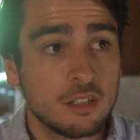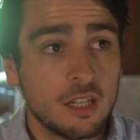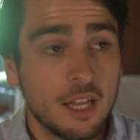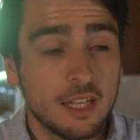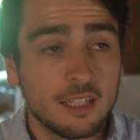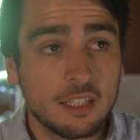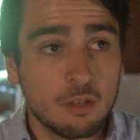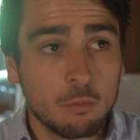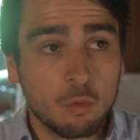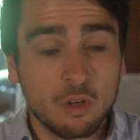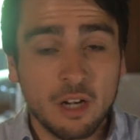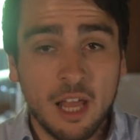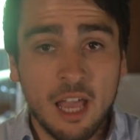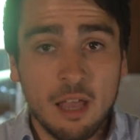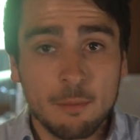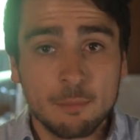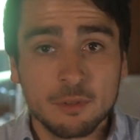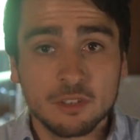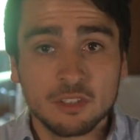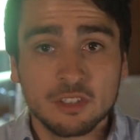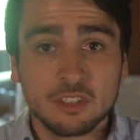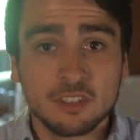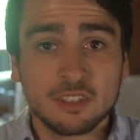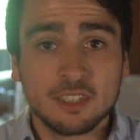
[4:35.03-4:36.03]
And then what
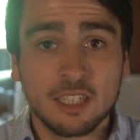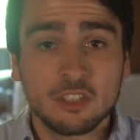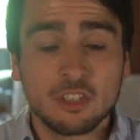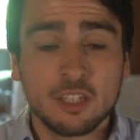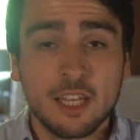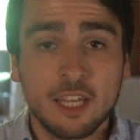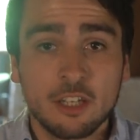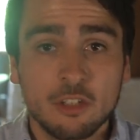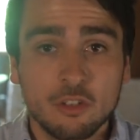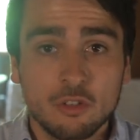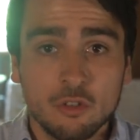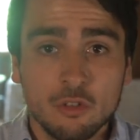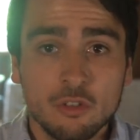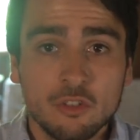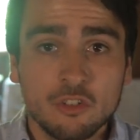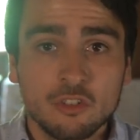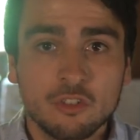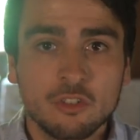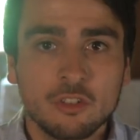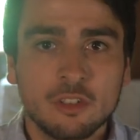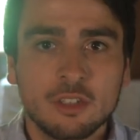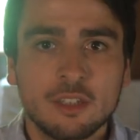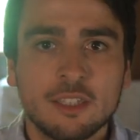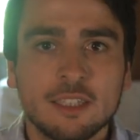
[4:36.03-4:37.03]
happens is that you get used
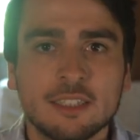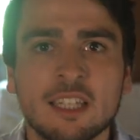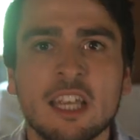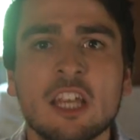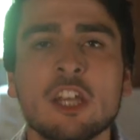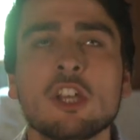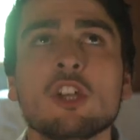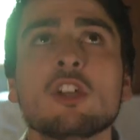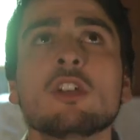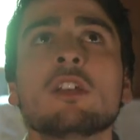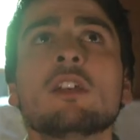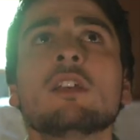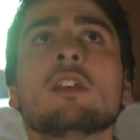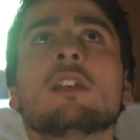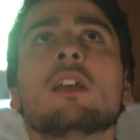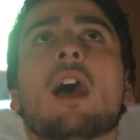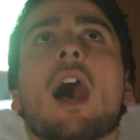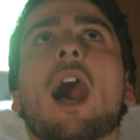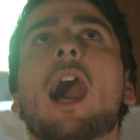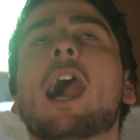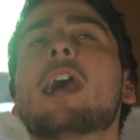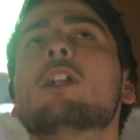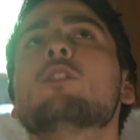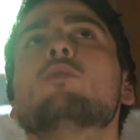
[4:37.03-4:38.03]
to this
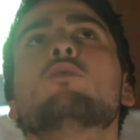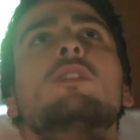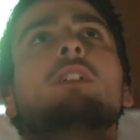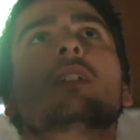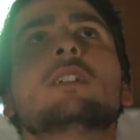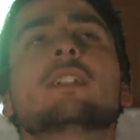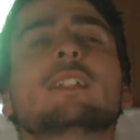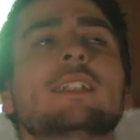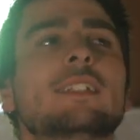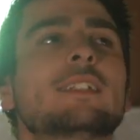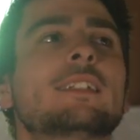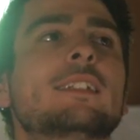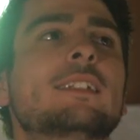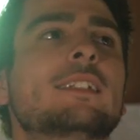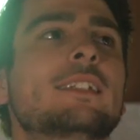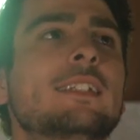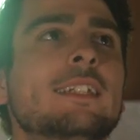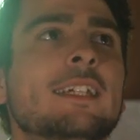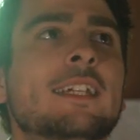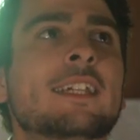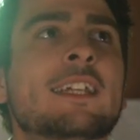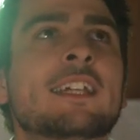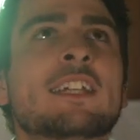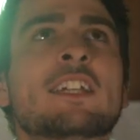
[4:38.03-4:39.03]

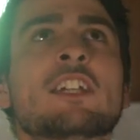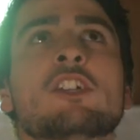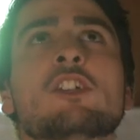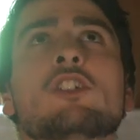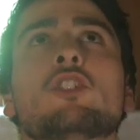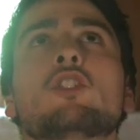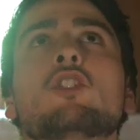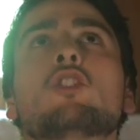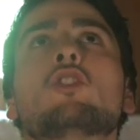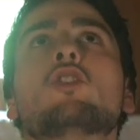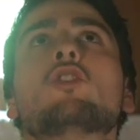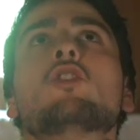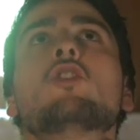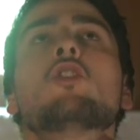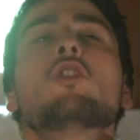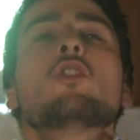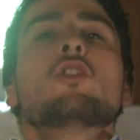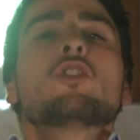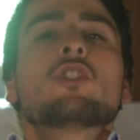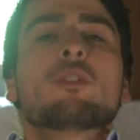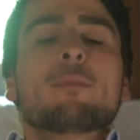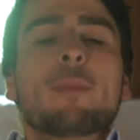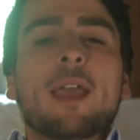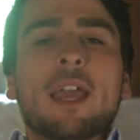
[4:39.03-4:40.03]
unrealistic,
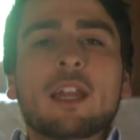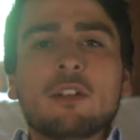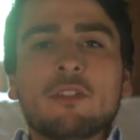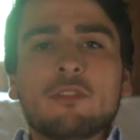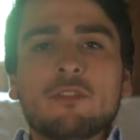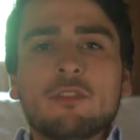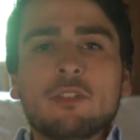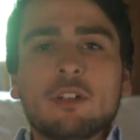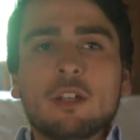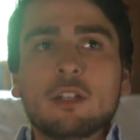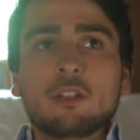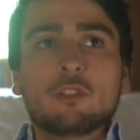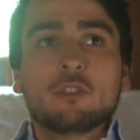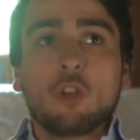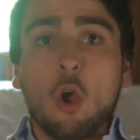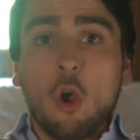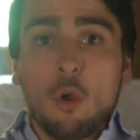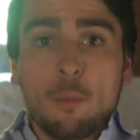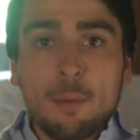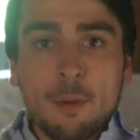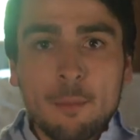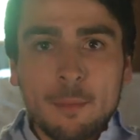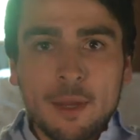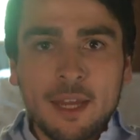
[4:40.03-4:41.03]
huge amount of a
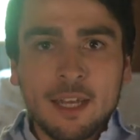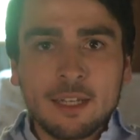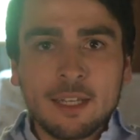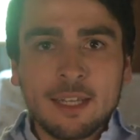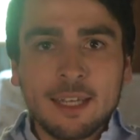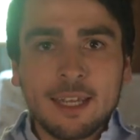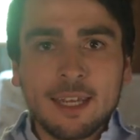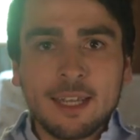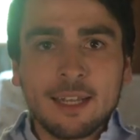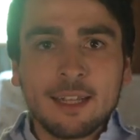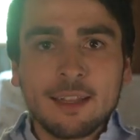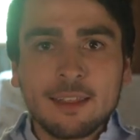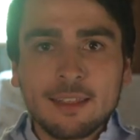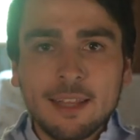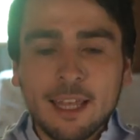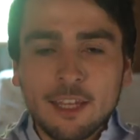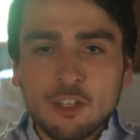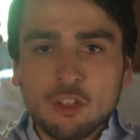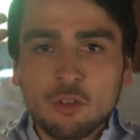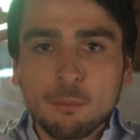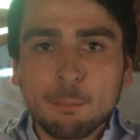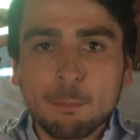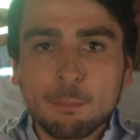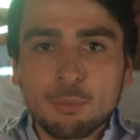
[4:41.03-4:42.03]
dopamine hit that
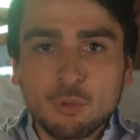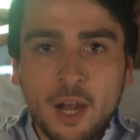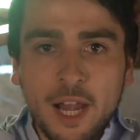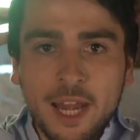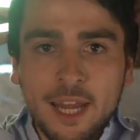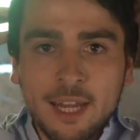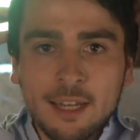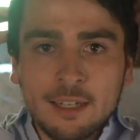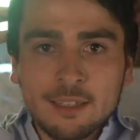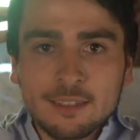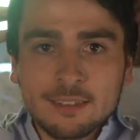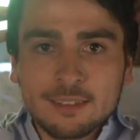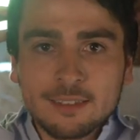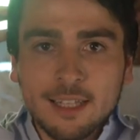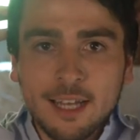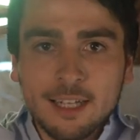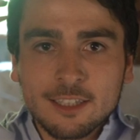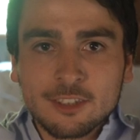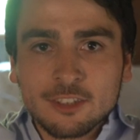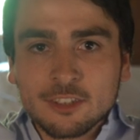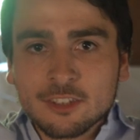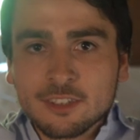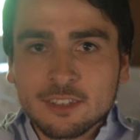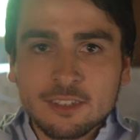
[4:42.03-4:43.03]
your brain
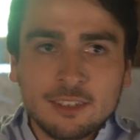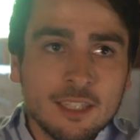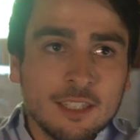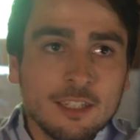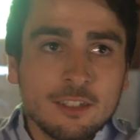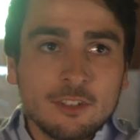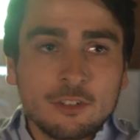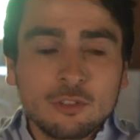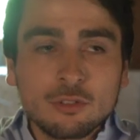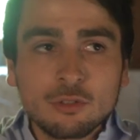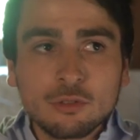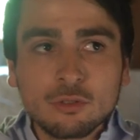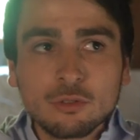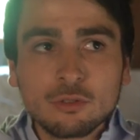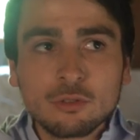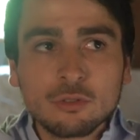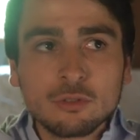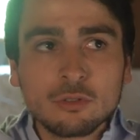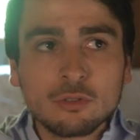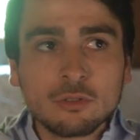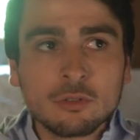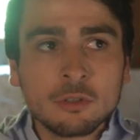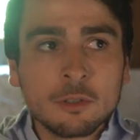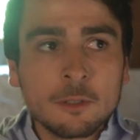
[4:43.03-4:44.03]
starts
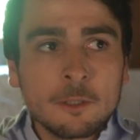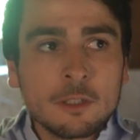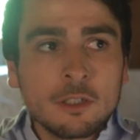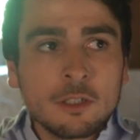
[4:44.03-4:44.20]
to...